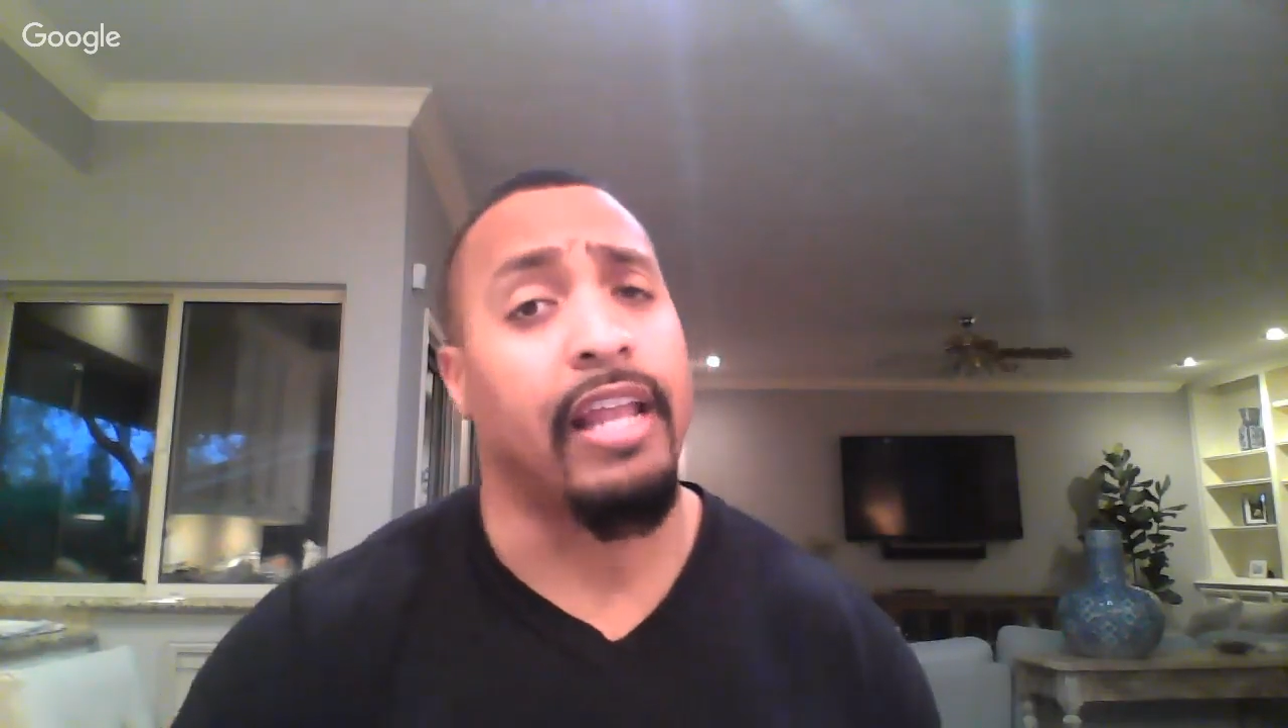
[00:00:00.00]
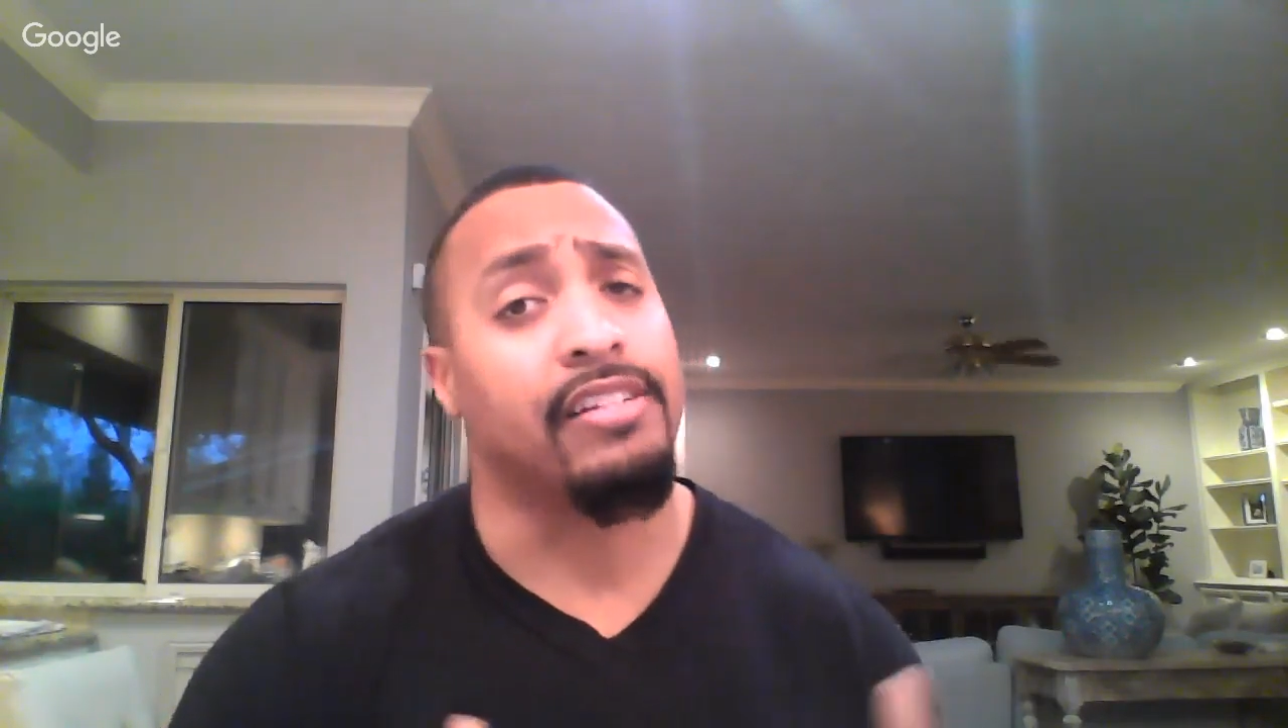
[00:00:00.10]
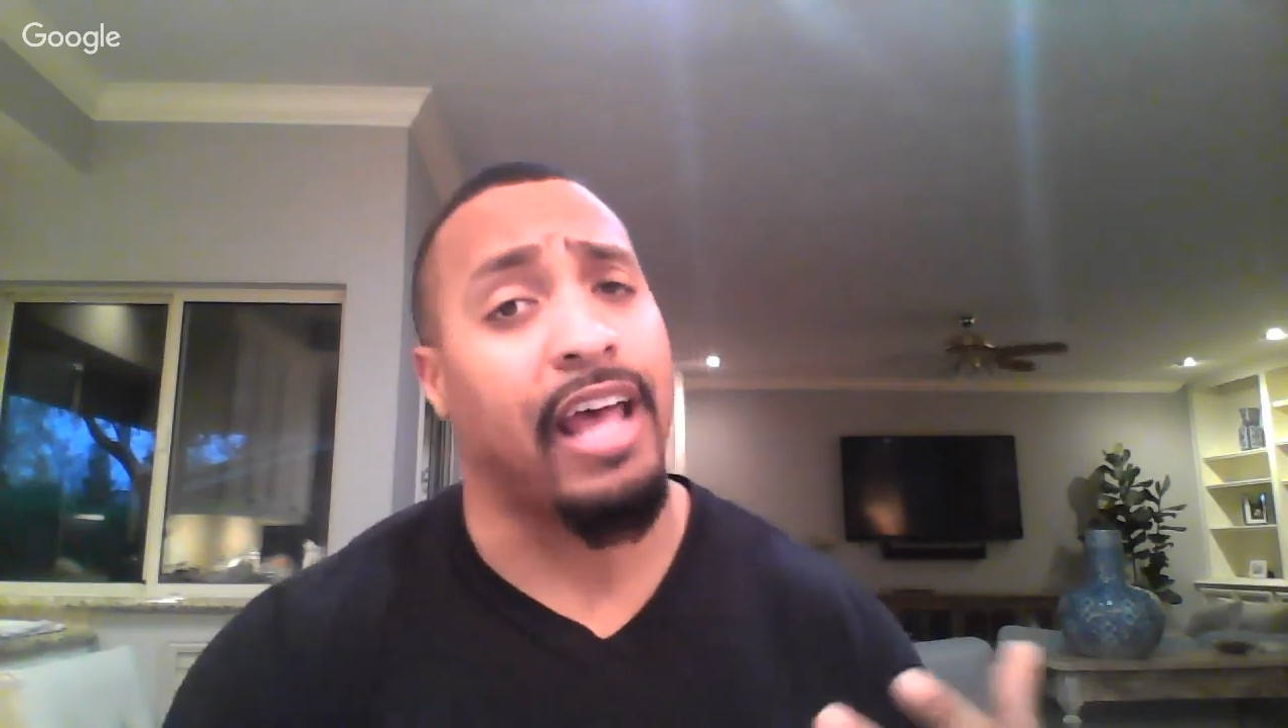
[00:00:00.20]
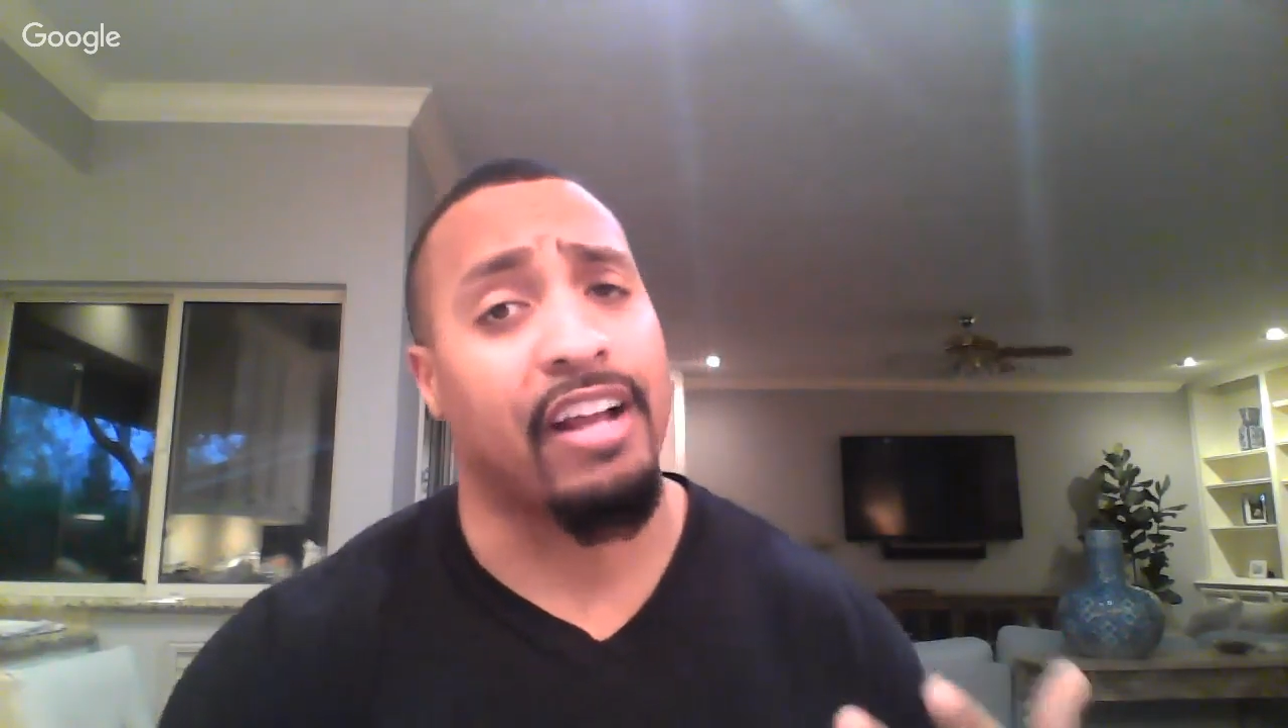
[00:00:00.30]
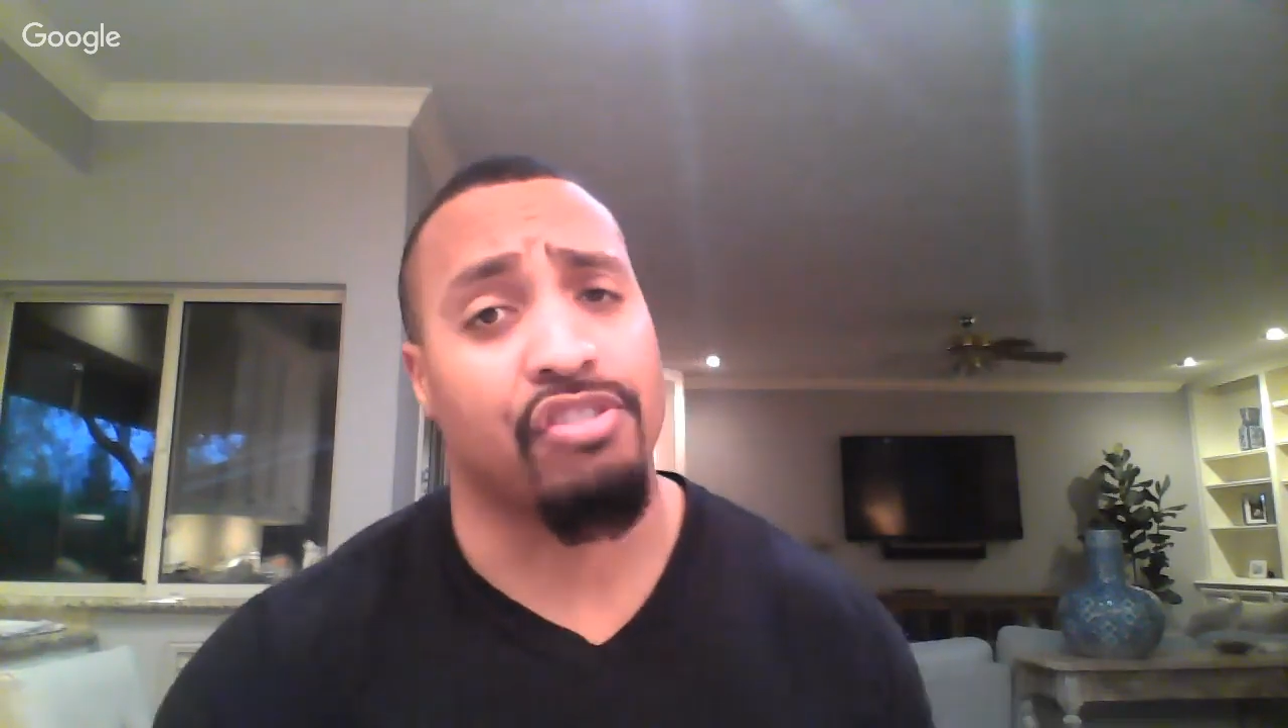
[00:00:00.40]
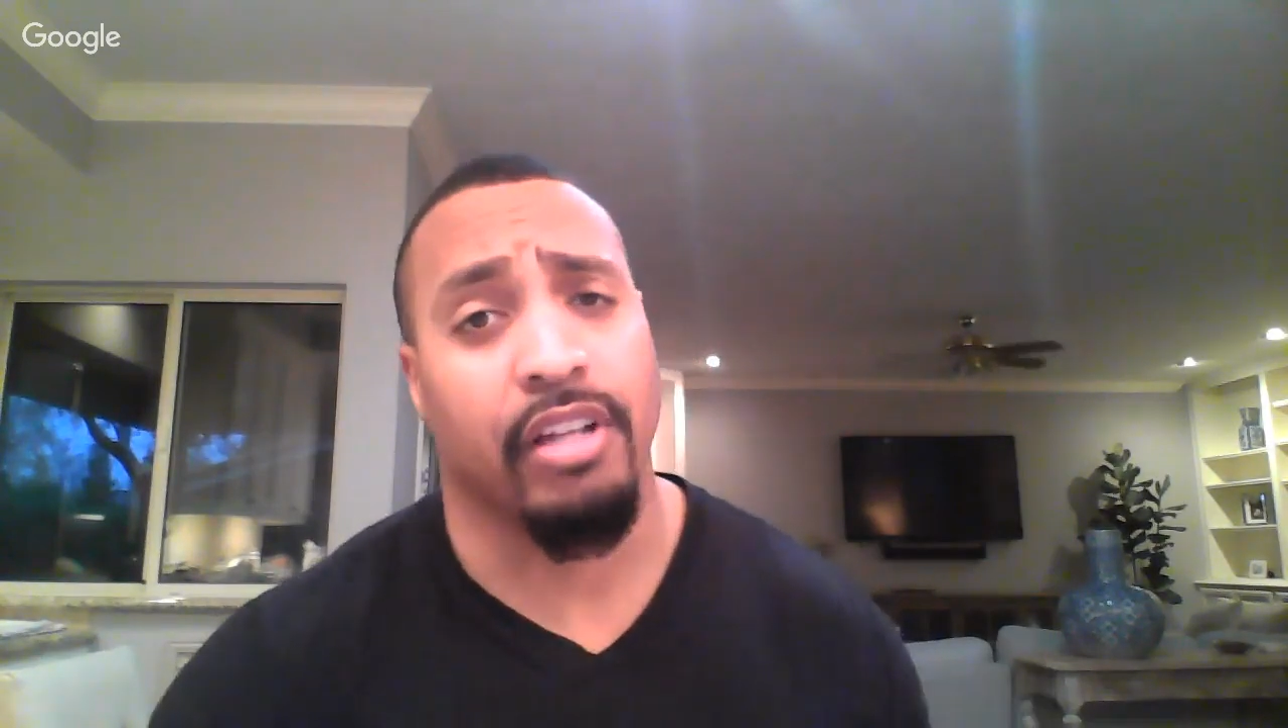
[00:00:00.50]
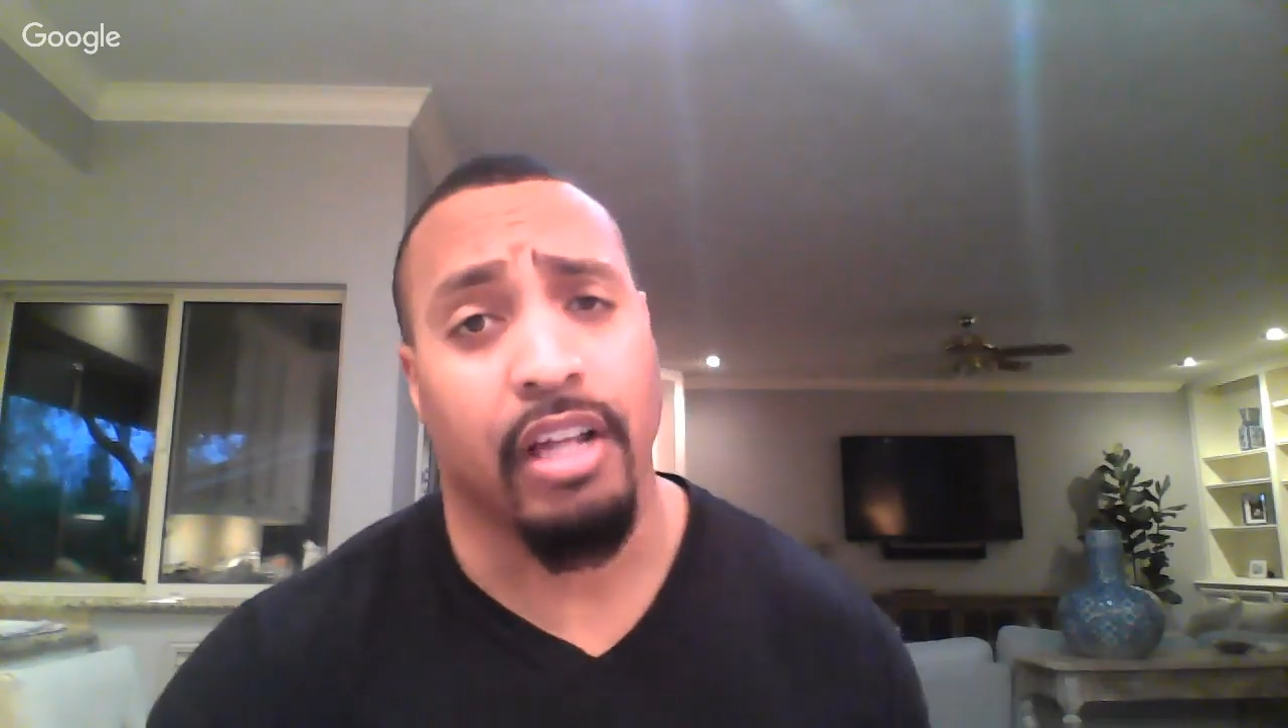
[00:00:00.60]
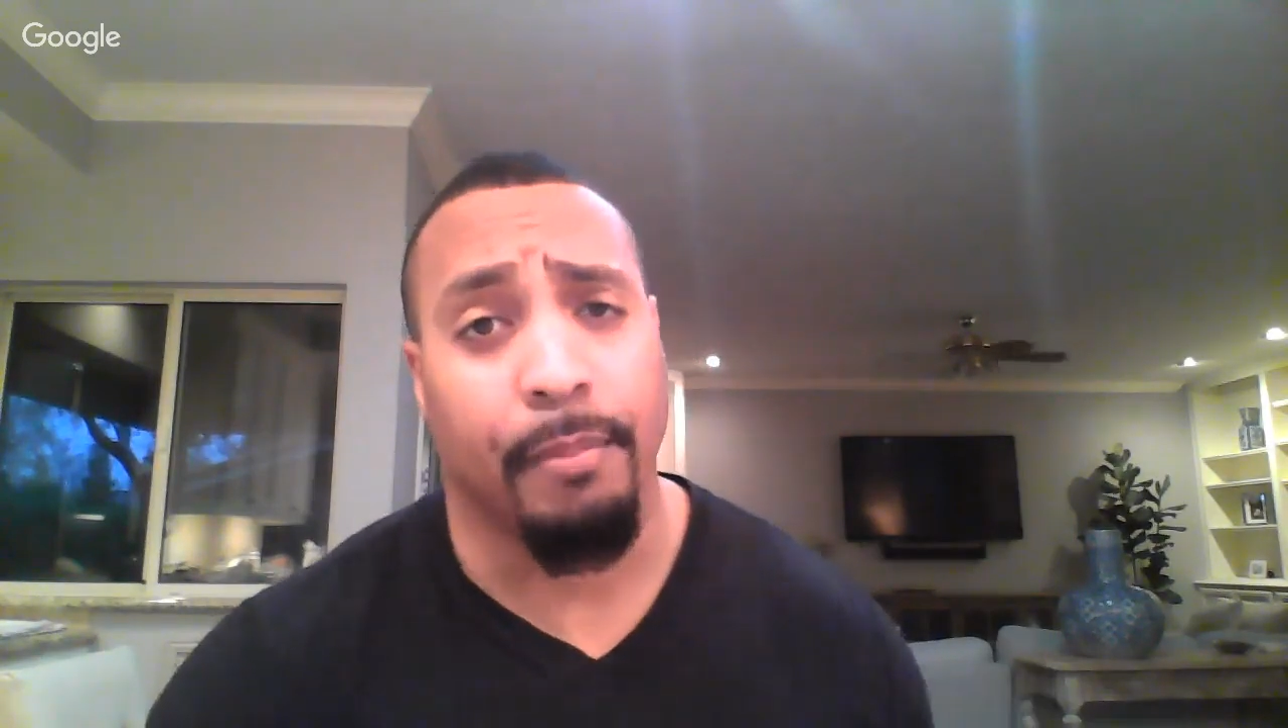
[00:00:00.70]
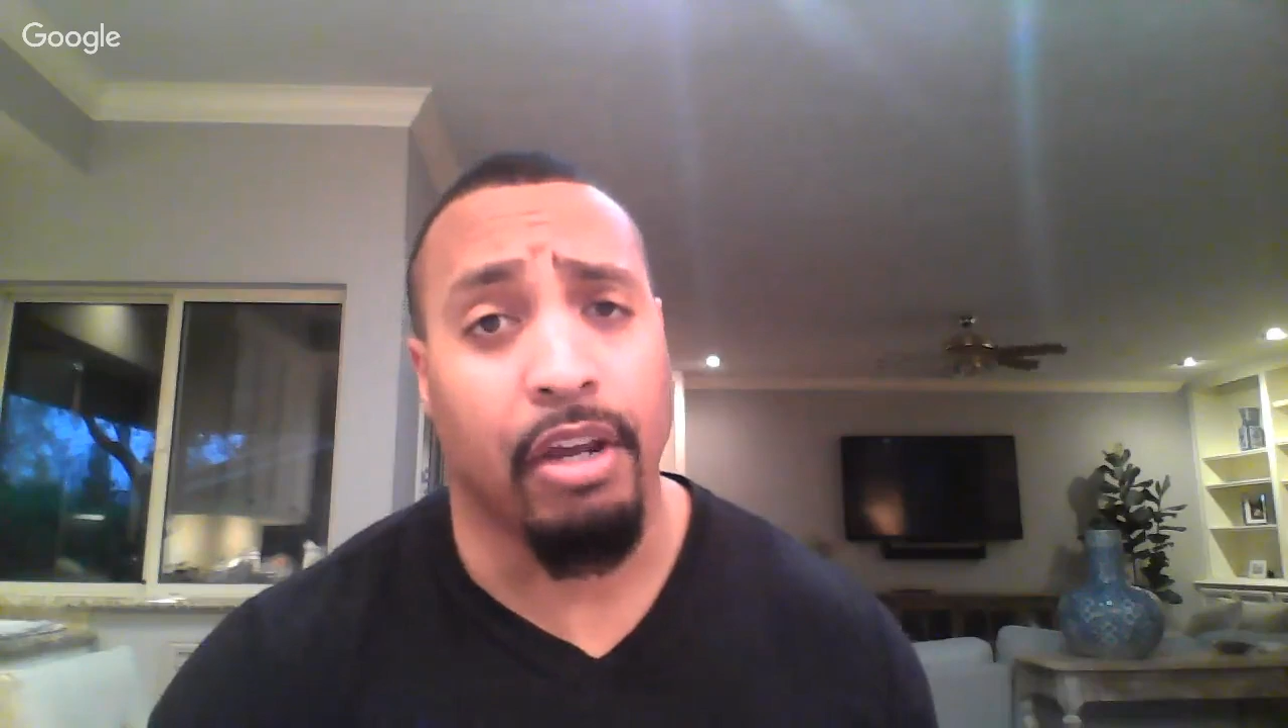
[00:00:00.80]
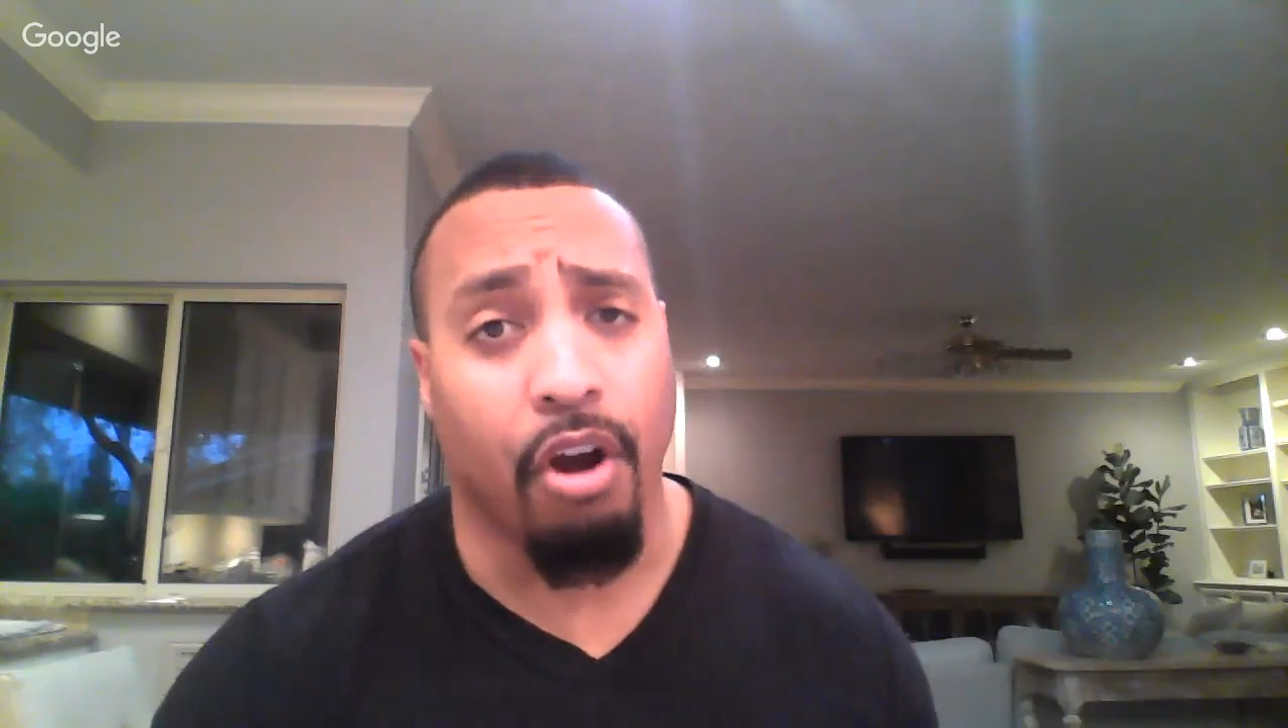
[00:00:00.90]
and it's
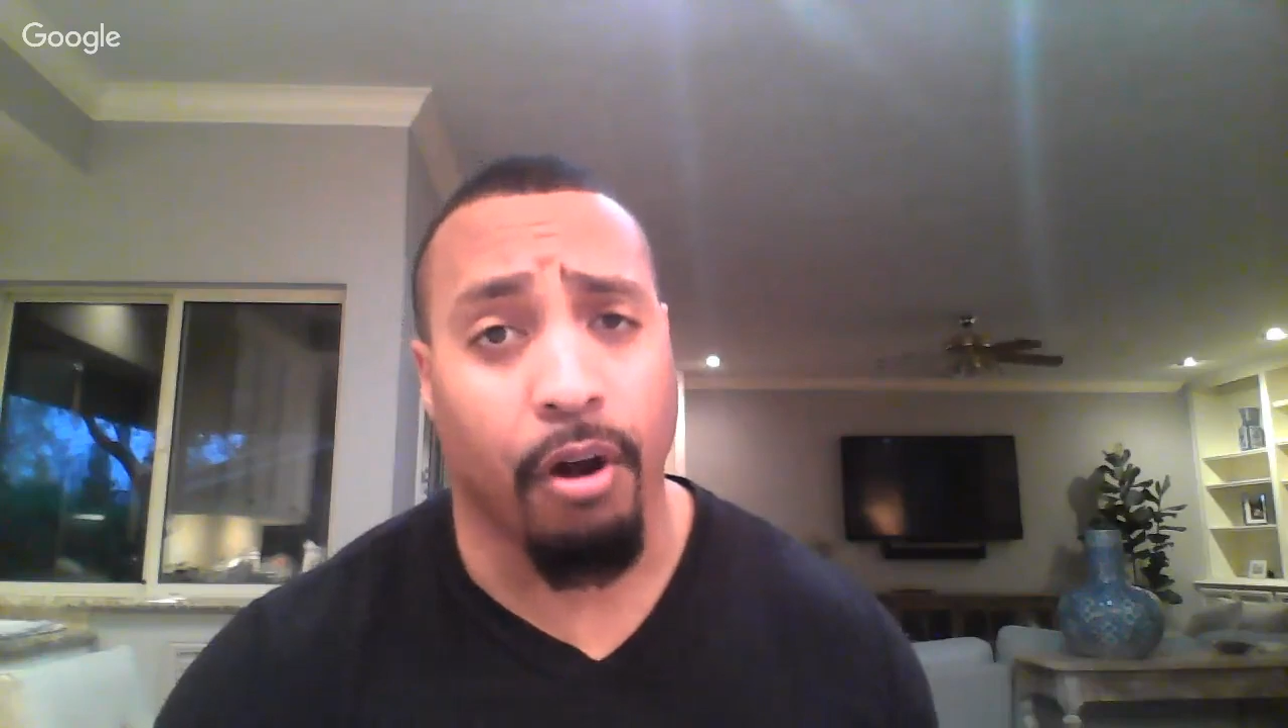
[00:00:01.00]
actually going to be